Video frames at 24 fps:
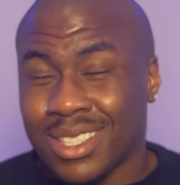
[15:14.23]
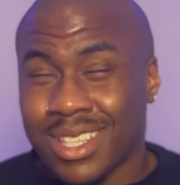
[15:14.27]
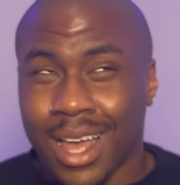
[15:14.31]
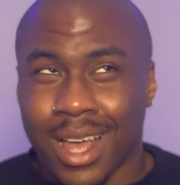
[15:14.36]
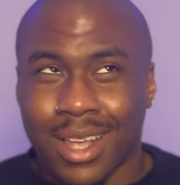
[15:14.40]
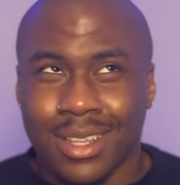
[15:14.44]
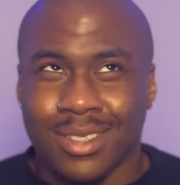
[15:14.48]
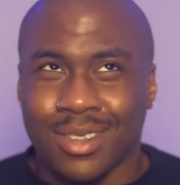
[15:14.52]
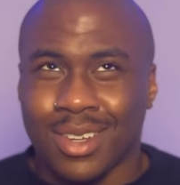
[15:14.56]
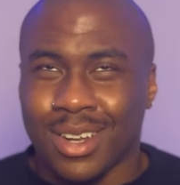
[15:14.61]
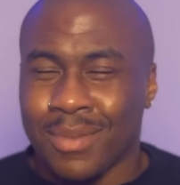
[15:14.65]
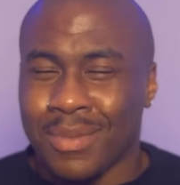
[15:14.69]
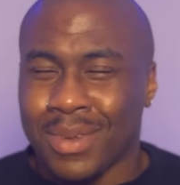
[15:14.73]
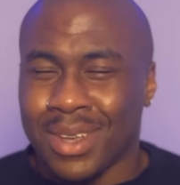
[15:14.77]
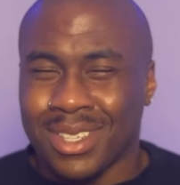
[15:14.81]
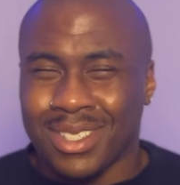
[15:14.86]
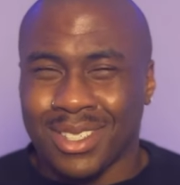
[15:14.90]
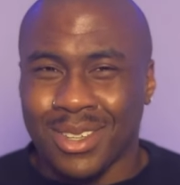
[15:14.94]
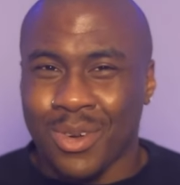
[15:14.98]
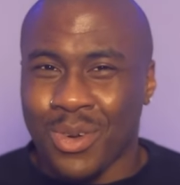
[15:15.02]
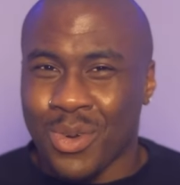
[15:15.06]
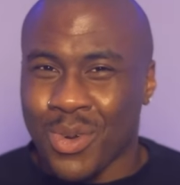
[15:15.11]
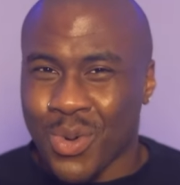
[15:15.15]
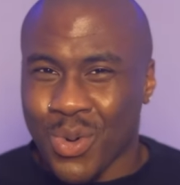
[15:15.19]
That's going to be
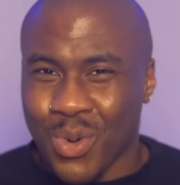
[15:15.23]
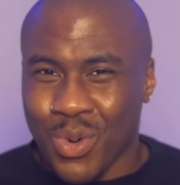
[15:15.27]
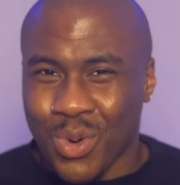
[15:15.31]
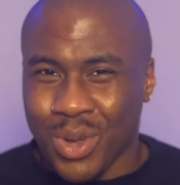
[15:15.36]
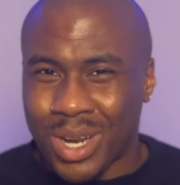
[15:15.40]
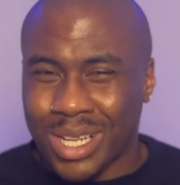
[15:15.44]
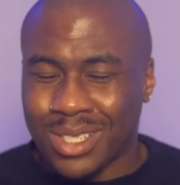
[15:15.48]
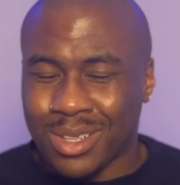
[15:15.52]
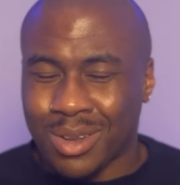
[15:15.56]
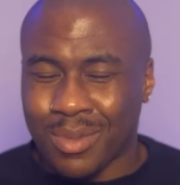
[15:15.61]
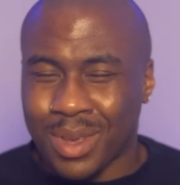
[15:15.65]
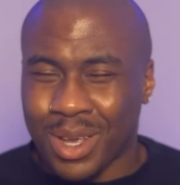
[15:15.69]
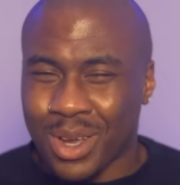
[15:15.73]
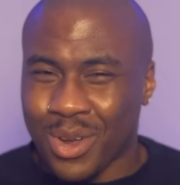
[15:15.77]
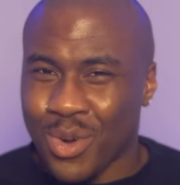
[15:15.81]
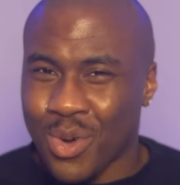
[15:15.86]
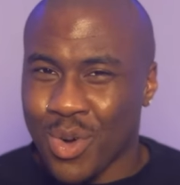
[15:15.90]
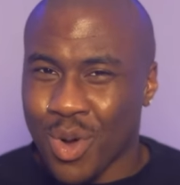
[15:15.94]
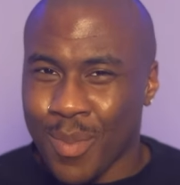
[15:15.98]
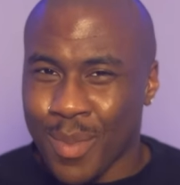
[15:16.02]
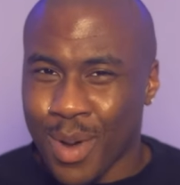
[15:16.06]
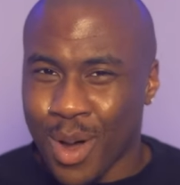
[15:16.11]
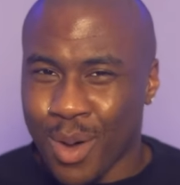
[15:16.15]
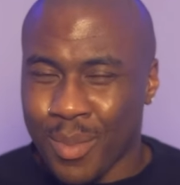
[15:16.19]
so cool. That's going to be a
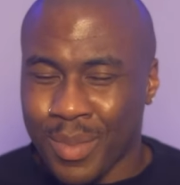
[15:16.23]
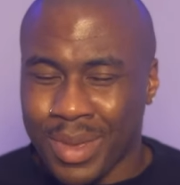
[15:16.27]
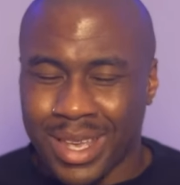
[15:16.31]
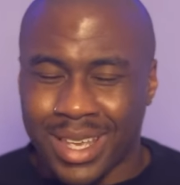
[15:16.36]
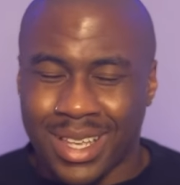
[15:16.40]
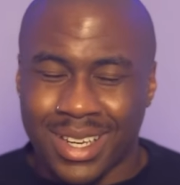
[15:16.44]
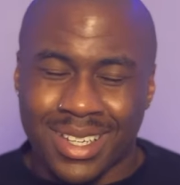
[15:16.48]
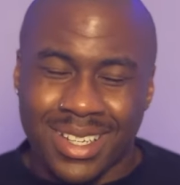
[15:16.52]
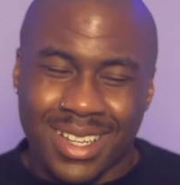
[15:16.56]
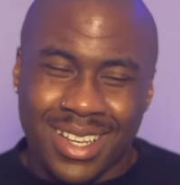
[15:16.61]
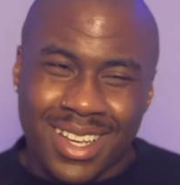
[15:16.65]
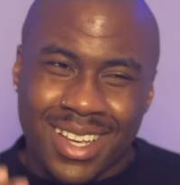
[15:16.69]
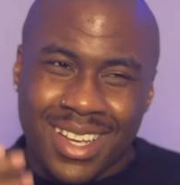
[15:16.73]
cool moment.